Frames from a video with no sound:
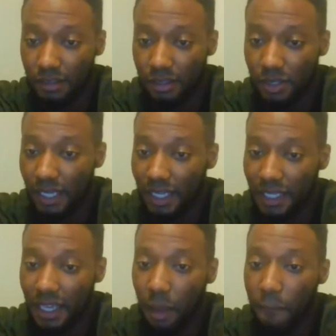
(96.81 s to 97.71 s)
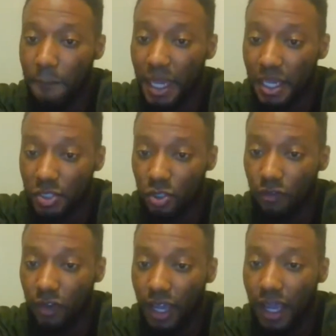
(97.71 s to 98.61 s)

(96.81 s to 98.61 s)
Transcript: So they get they get pissed off.